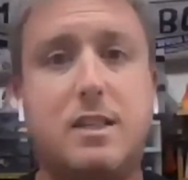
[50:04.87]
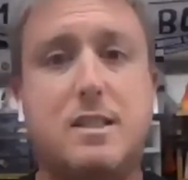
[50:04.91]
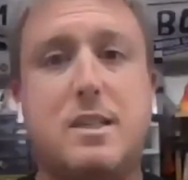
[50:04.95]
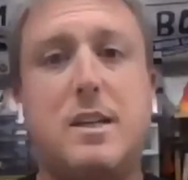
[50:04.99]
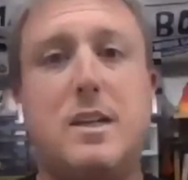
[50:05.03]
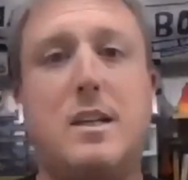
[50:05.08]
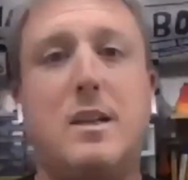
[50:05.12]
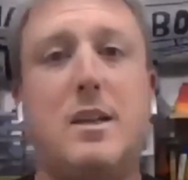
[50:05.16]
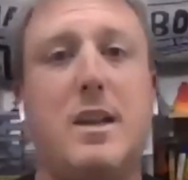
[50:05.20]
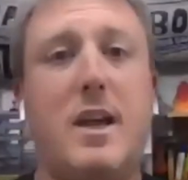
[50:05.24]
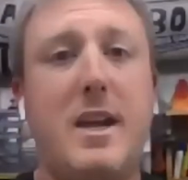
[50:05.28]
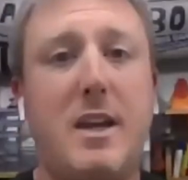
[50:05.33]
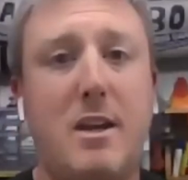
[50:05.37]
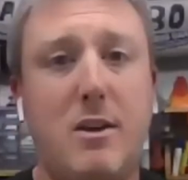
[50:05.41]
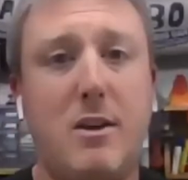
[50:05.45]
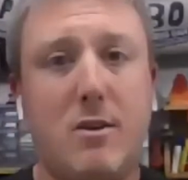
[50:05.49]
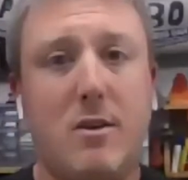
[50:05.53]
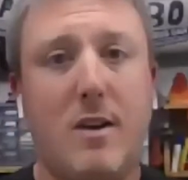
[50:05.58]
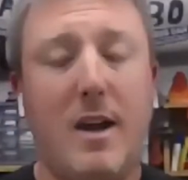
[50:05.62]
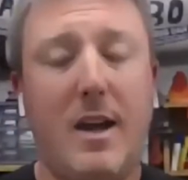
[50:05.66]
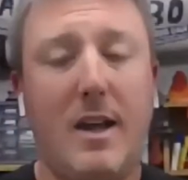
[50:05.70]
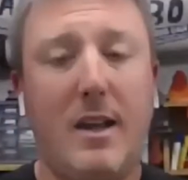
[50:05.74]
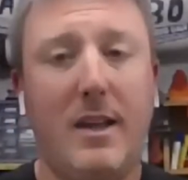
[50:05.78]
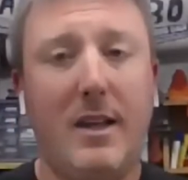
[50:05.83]
that's going to light
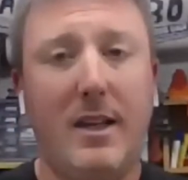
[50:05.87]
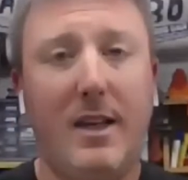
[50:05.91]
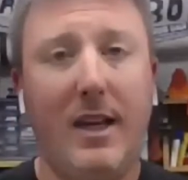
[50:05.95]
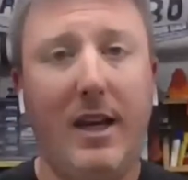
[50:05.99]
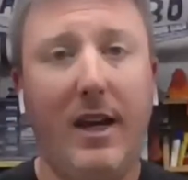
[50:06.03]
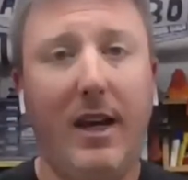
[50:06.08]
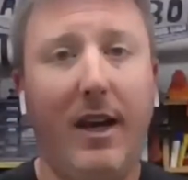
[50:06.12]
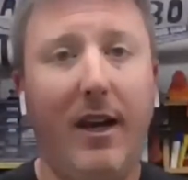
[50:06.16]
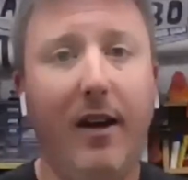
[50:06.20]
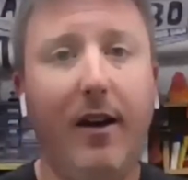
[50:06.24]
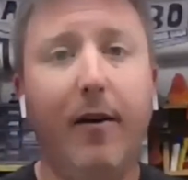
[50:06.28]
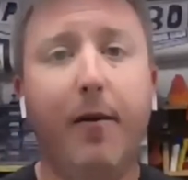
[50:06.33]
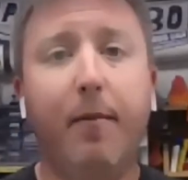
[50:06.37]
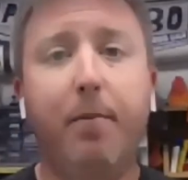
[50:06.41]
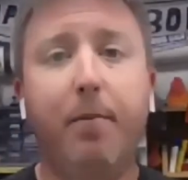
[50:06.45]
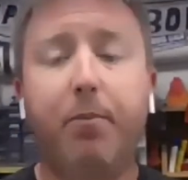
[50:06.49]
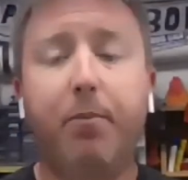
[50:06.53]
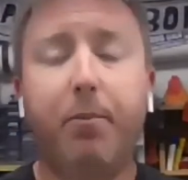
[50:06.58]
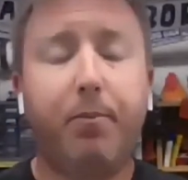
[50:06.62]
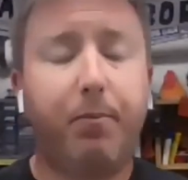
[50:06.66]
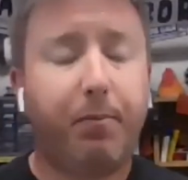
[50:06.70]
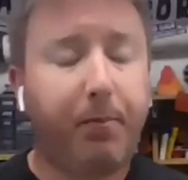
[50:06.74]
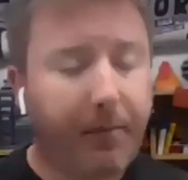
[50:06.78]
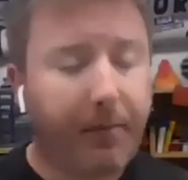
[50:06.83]
your LED
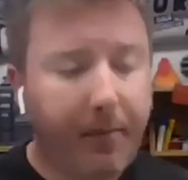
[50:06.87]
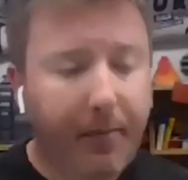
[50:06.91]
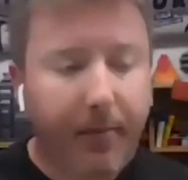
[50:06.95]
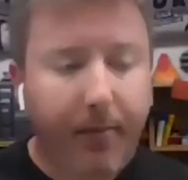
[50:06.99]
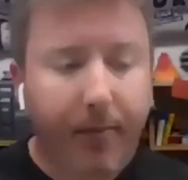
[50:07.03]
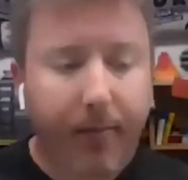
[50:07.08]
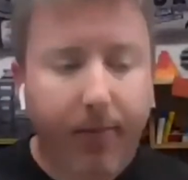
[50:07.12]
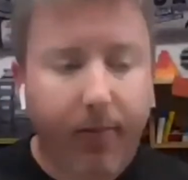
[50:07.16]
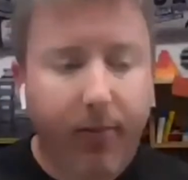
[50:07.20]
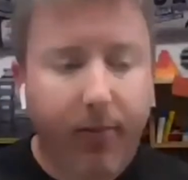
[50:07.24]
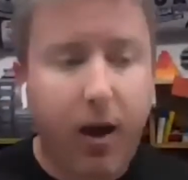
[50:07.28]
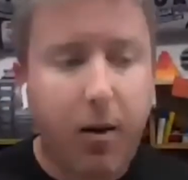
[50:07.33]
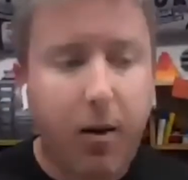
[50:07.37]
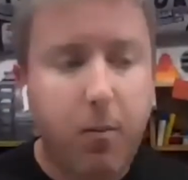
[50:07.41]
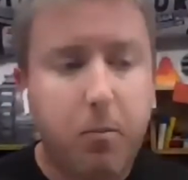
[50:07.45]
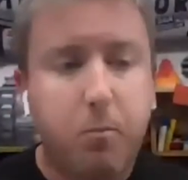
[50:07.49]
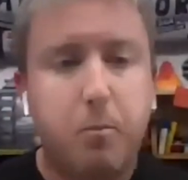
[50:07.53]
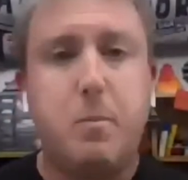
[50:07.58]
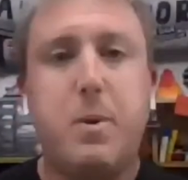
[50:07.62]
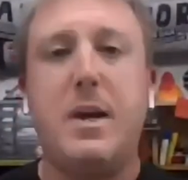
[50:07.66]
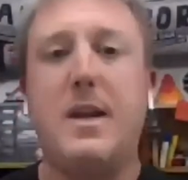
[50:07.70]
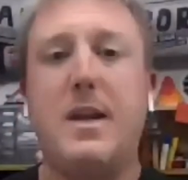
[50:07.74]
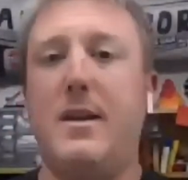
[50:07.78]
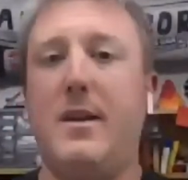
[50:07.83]

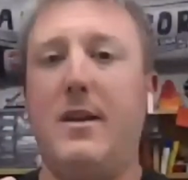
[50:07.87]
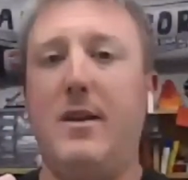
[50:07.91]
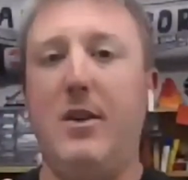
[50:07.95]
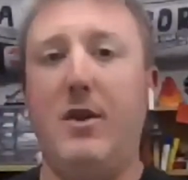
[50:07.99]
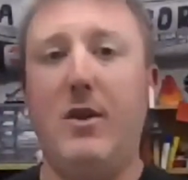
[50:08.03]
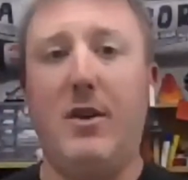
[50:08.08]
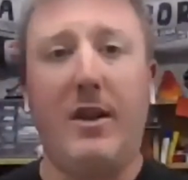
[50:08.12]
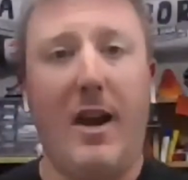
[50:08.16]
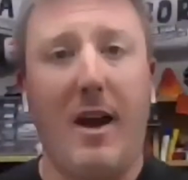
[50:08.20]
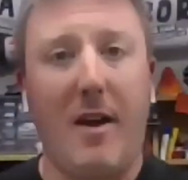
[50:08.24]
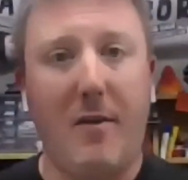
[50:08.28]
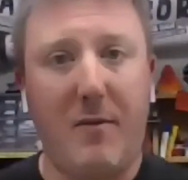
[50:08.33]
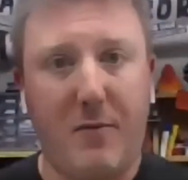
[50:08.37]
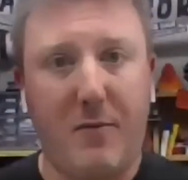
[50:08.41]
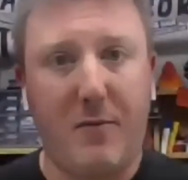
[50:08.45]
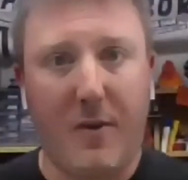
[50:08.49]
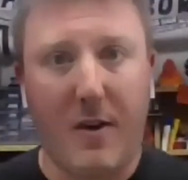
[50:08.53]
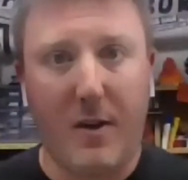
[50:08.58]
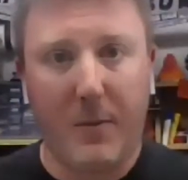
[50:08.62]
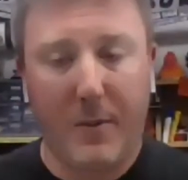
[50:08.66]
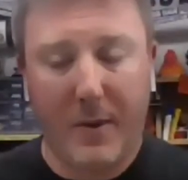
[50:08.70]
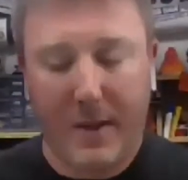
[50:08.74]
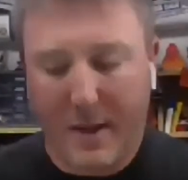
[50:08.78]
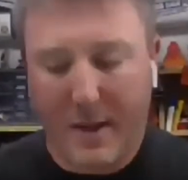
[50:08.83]
but you can have
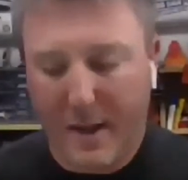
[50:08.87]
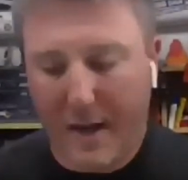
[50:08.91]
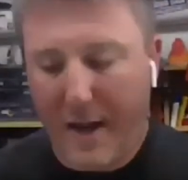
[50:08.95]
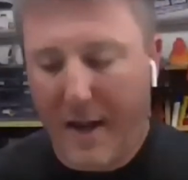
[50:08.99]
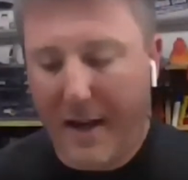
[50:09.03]
fun with it.